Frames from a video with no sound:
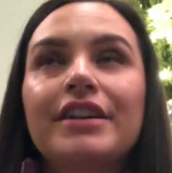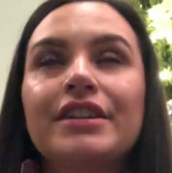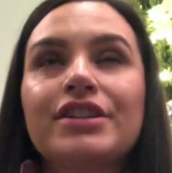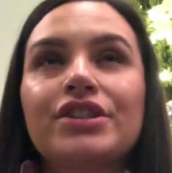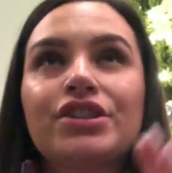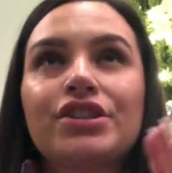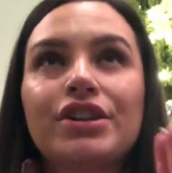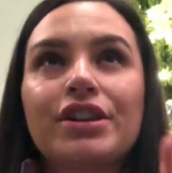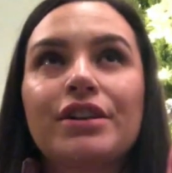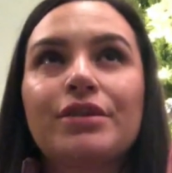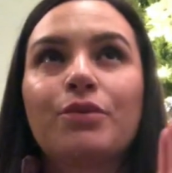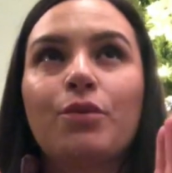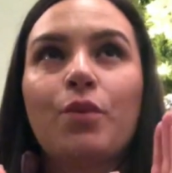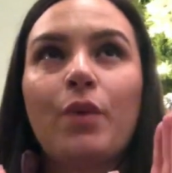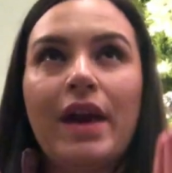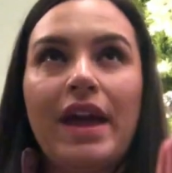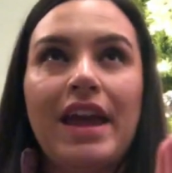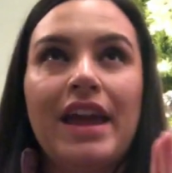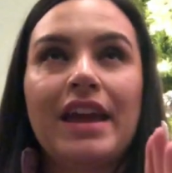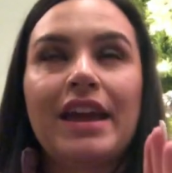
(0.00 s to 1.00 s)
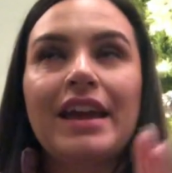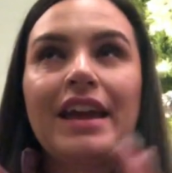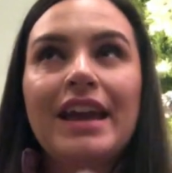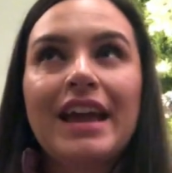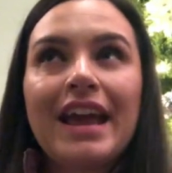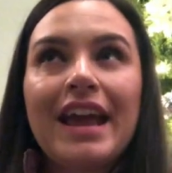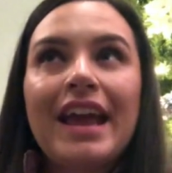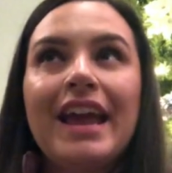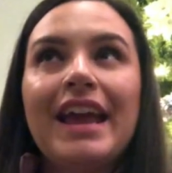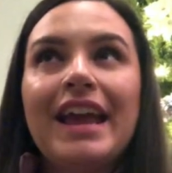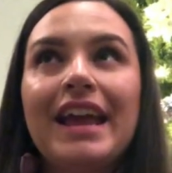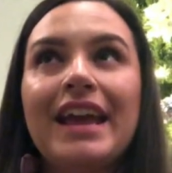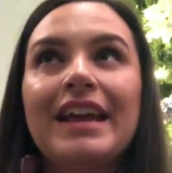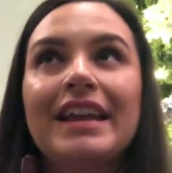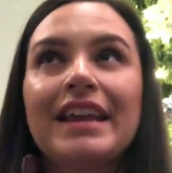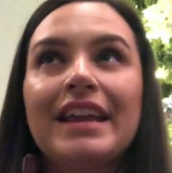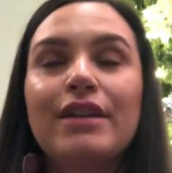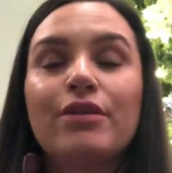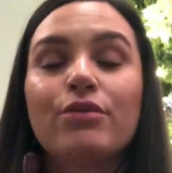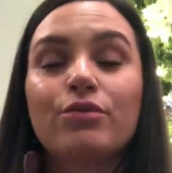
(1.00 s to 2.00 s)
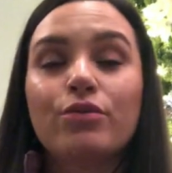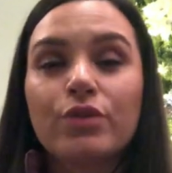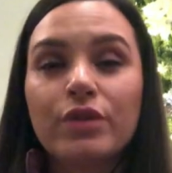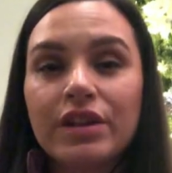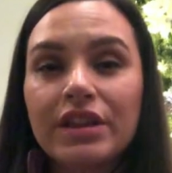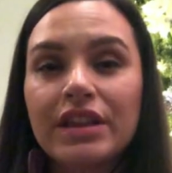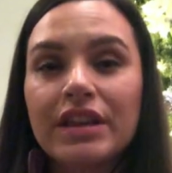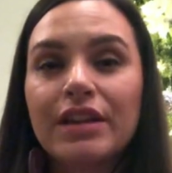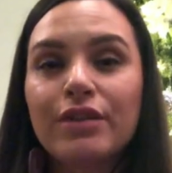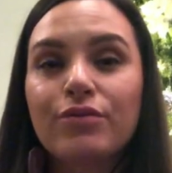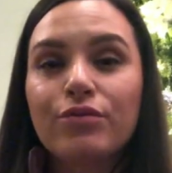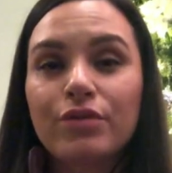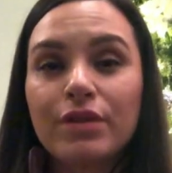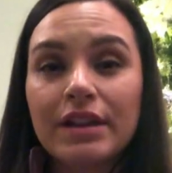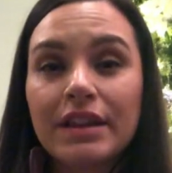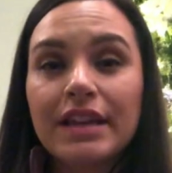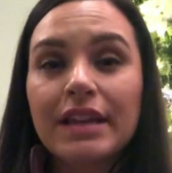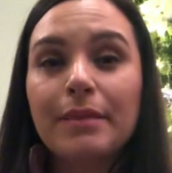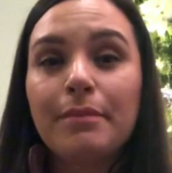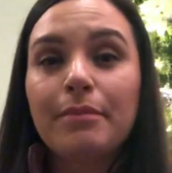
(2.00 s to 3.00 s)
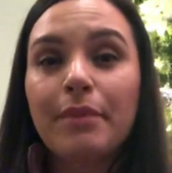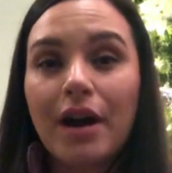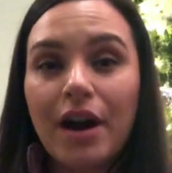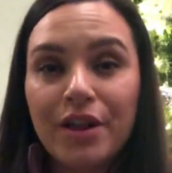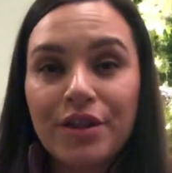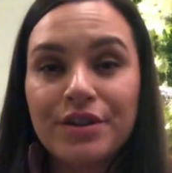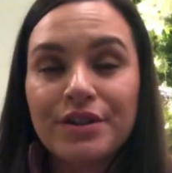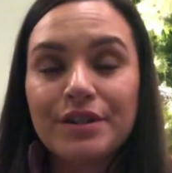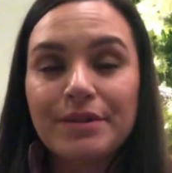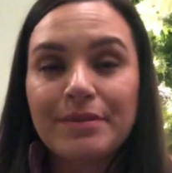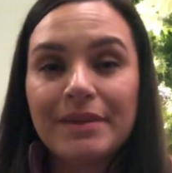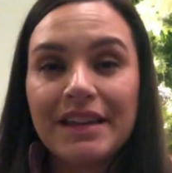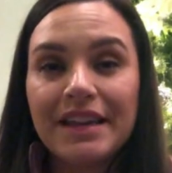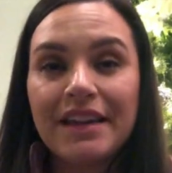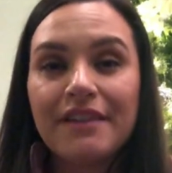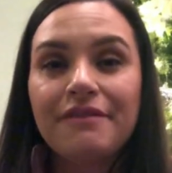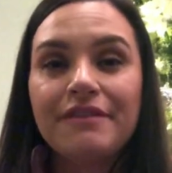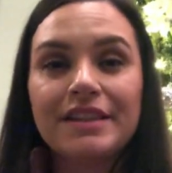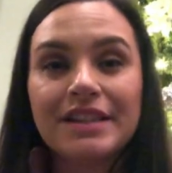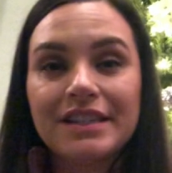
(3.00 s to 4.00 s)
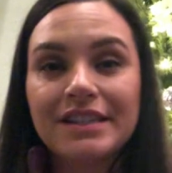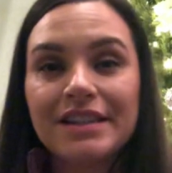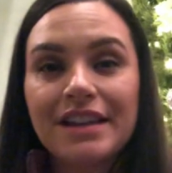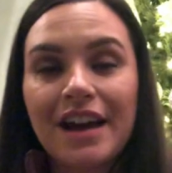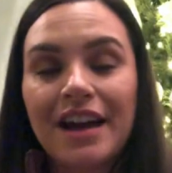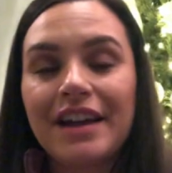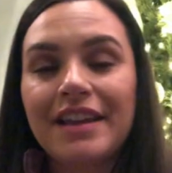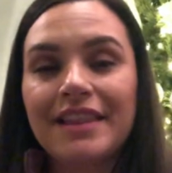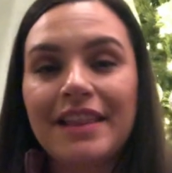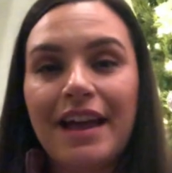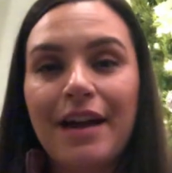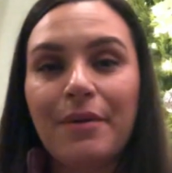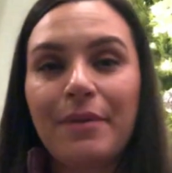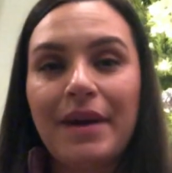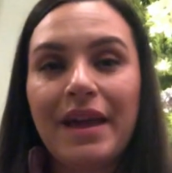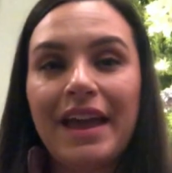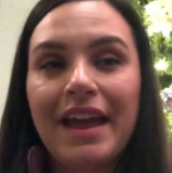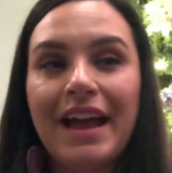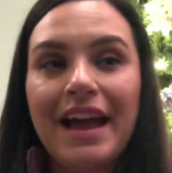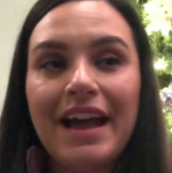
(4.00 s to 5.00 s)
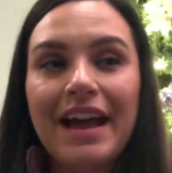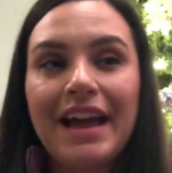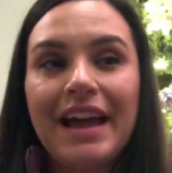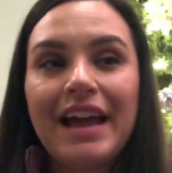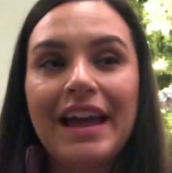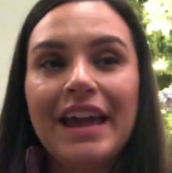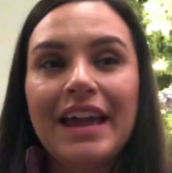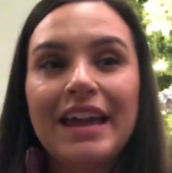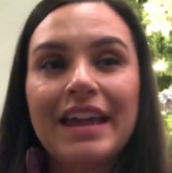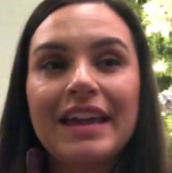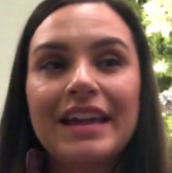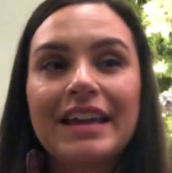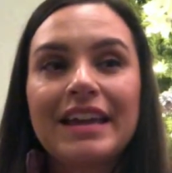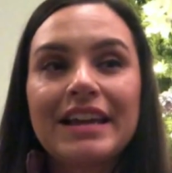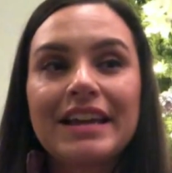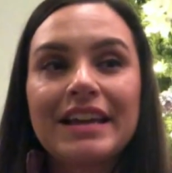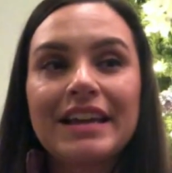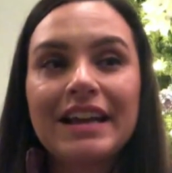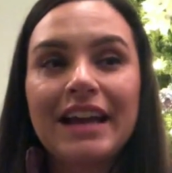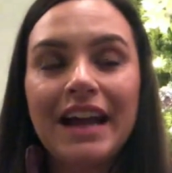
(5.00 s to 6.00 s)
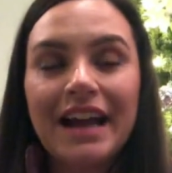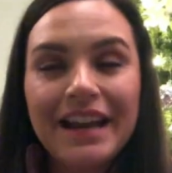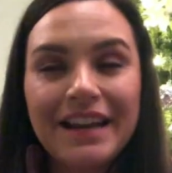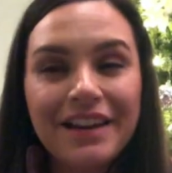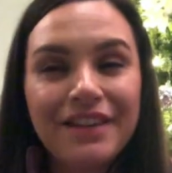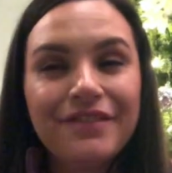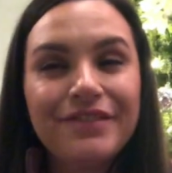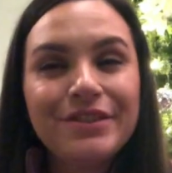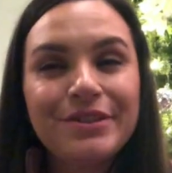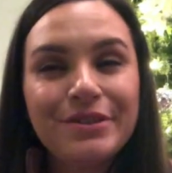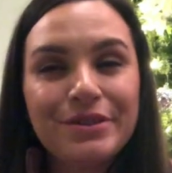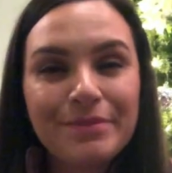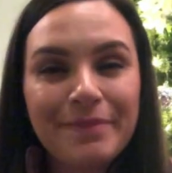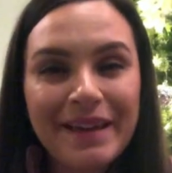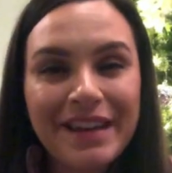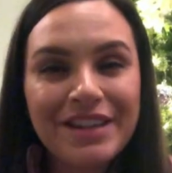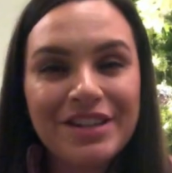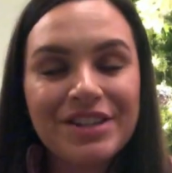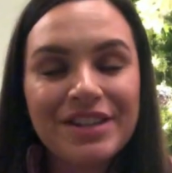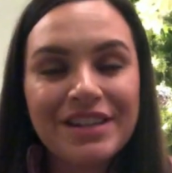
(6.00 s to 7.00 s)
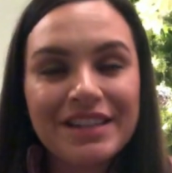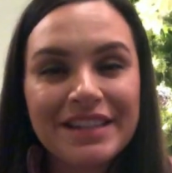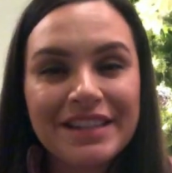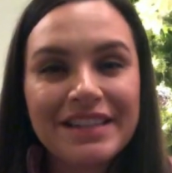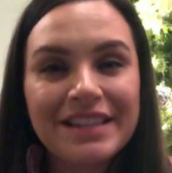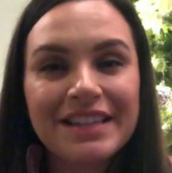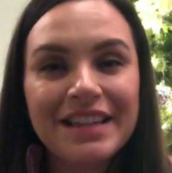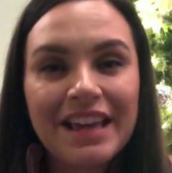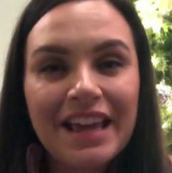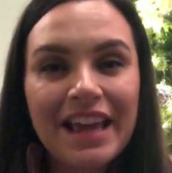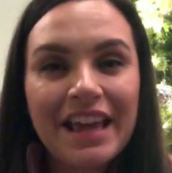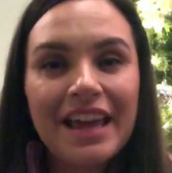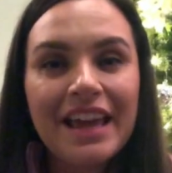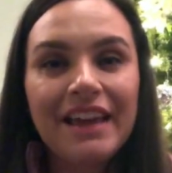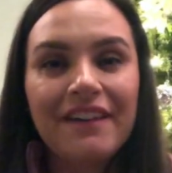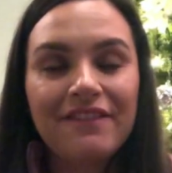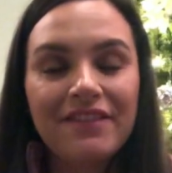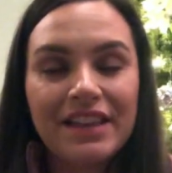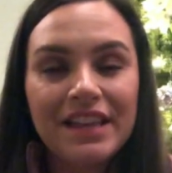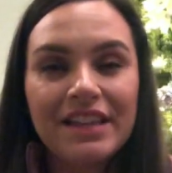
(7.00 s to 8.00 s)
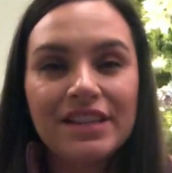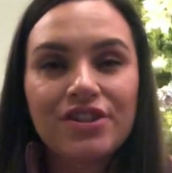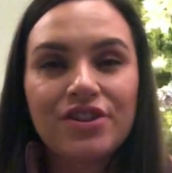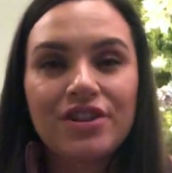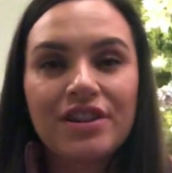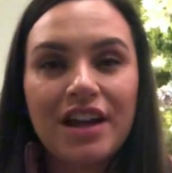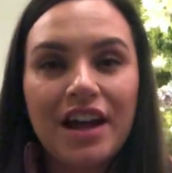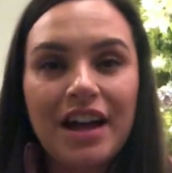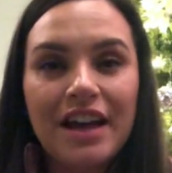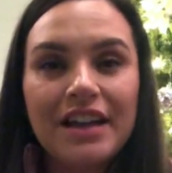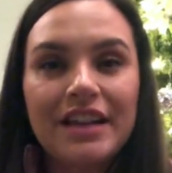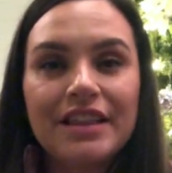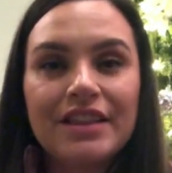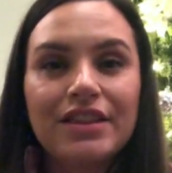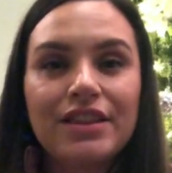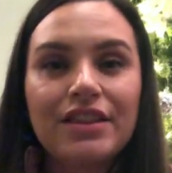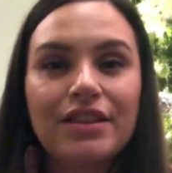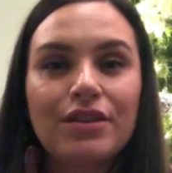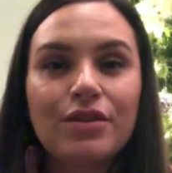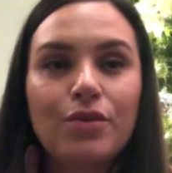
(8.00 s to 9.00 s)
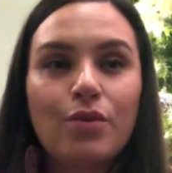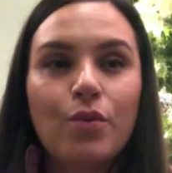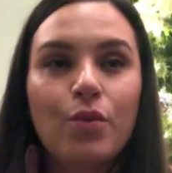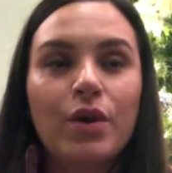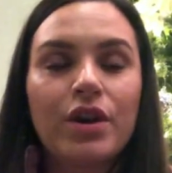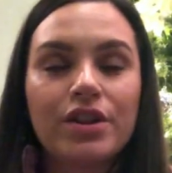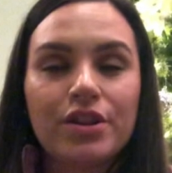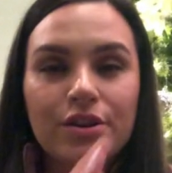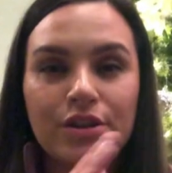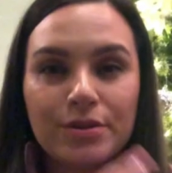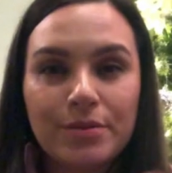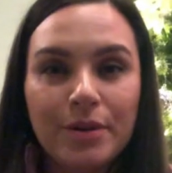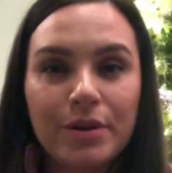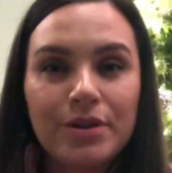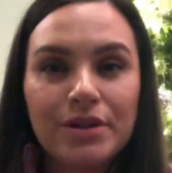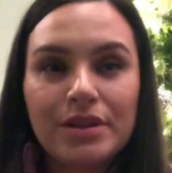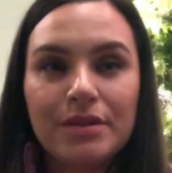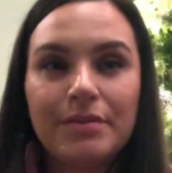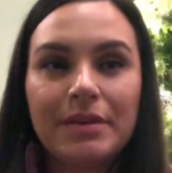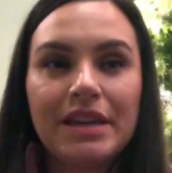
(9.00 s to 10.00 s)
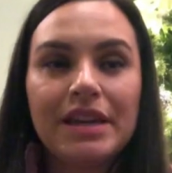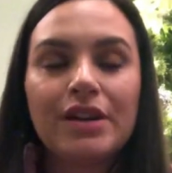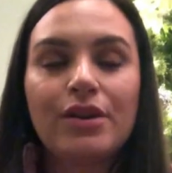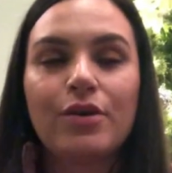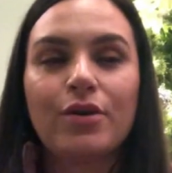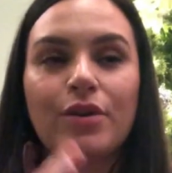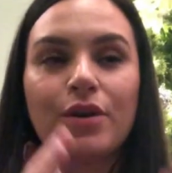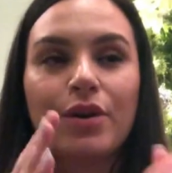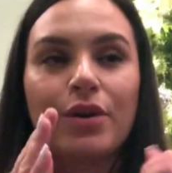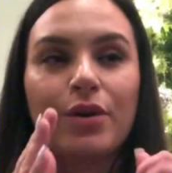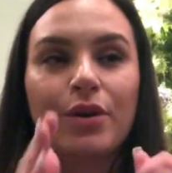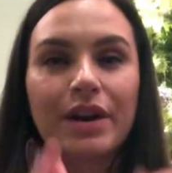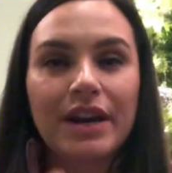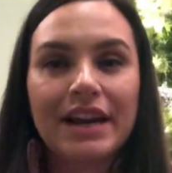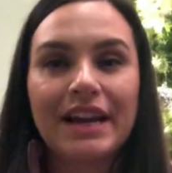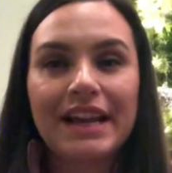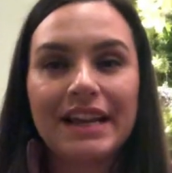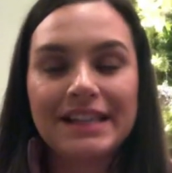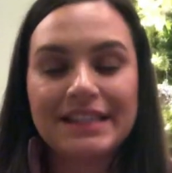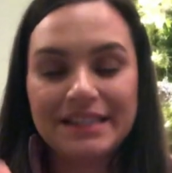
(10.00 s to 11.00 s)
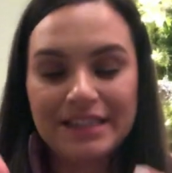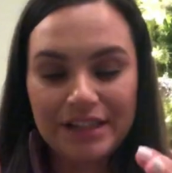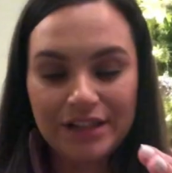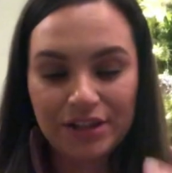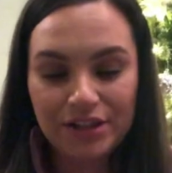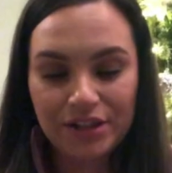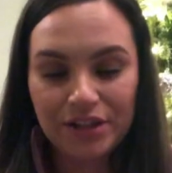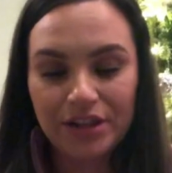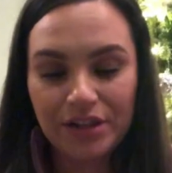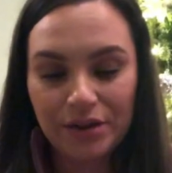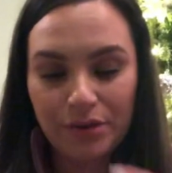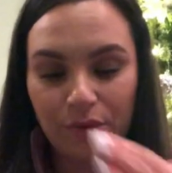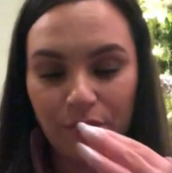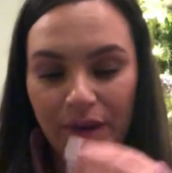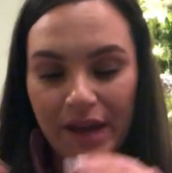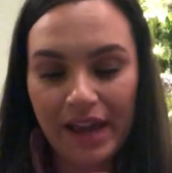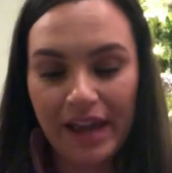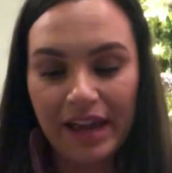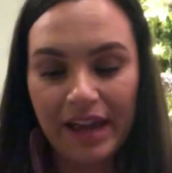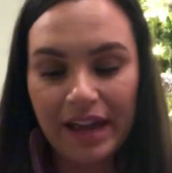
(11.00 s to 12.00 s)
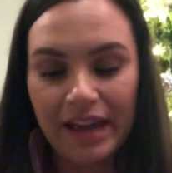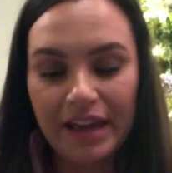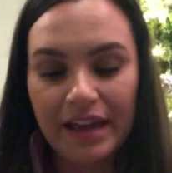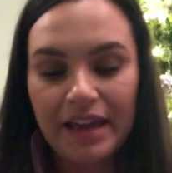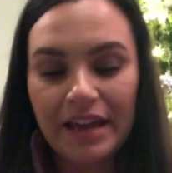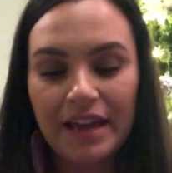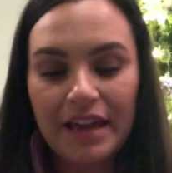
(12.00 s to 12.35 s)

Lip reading: certain way, and it really, really bothers me if it's not in that way. I kind of lose patience if things are not where they're supposed to be or organized in a certain way.